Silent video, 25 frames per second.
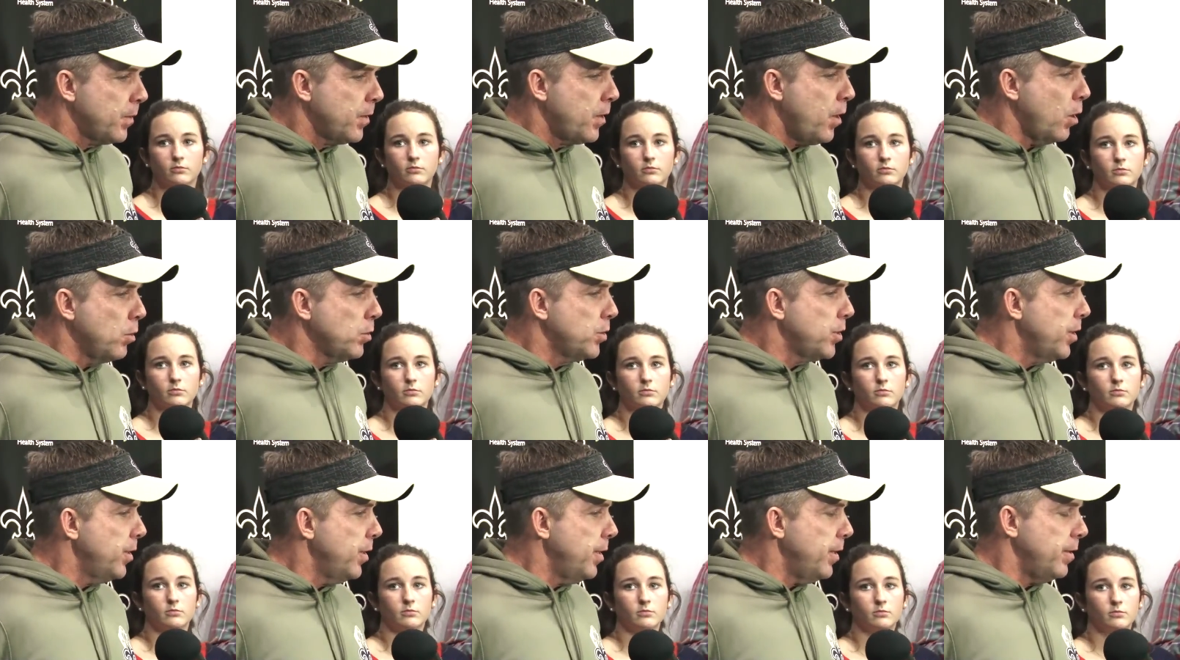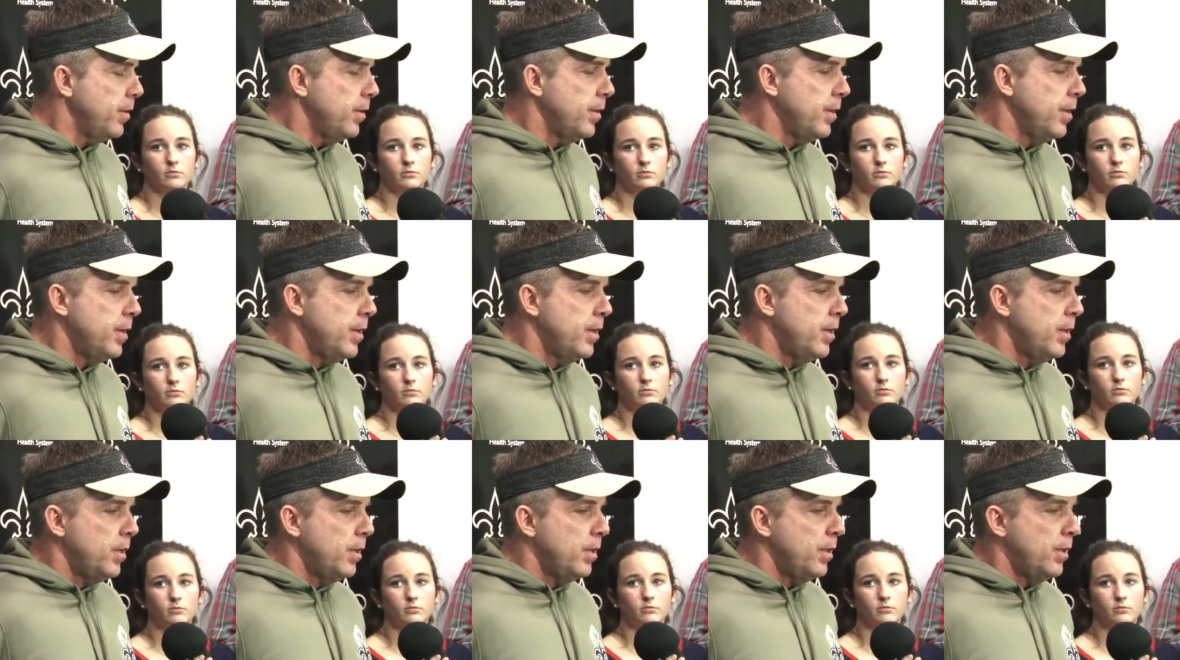Speaker 1: coaching, and
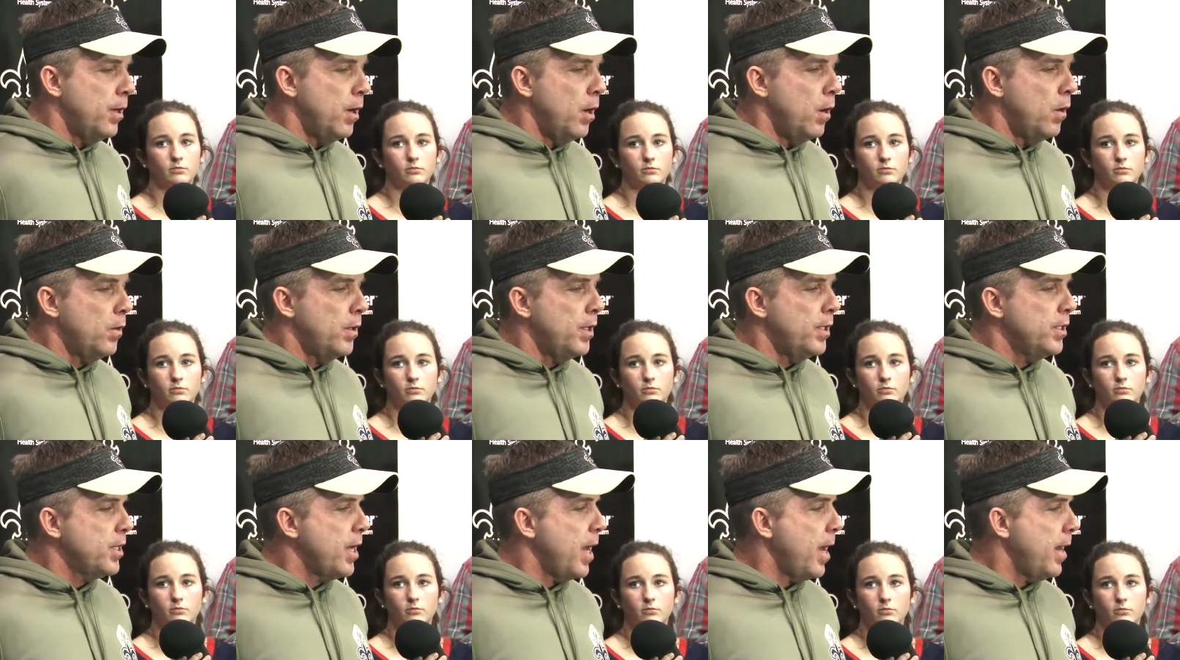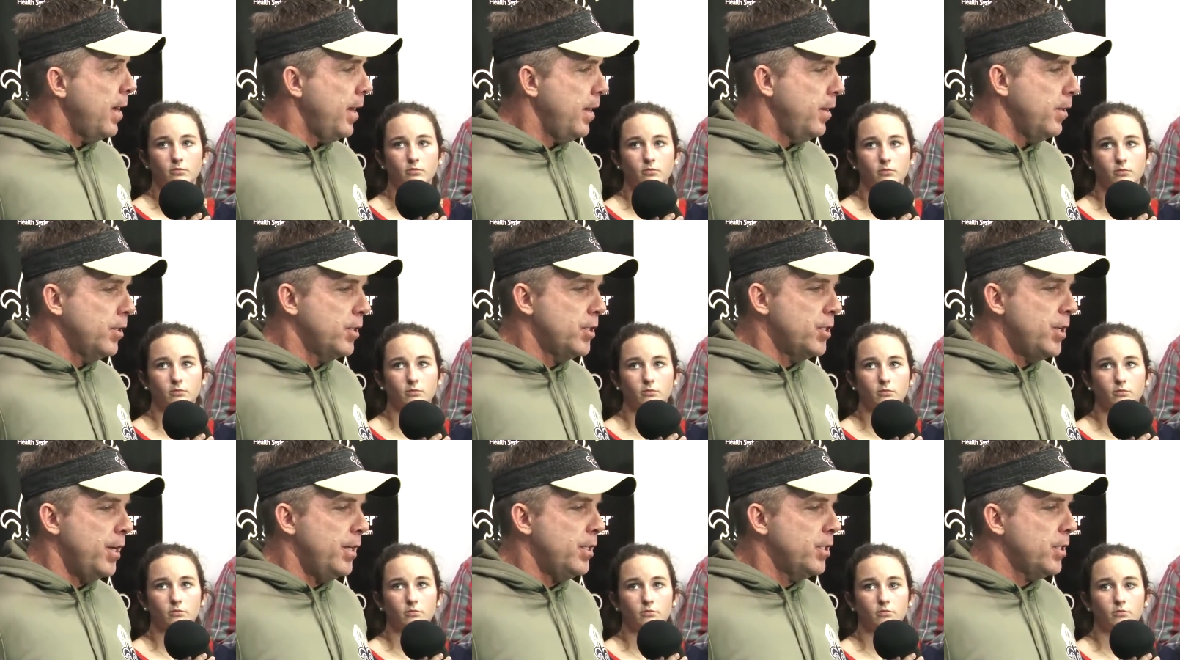you know he's got
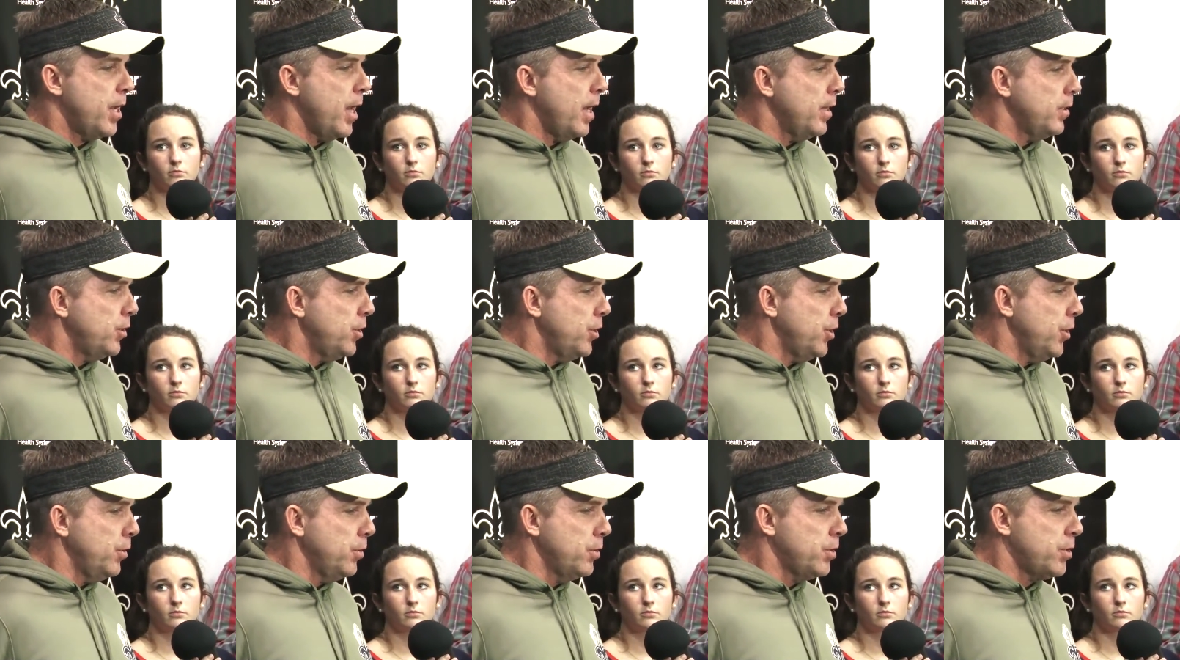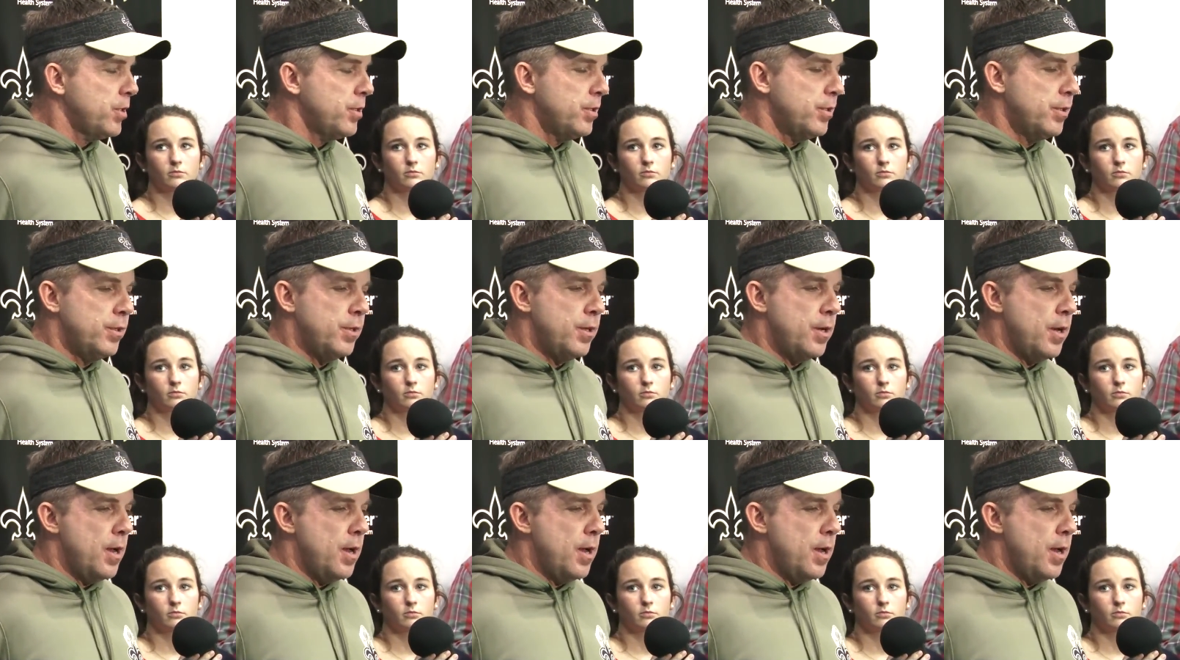energy, he's got juice.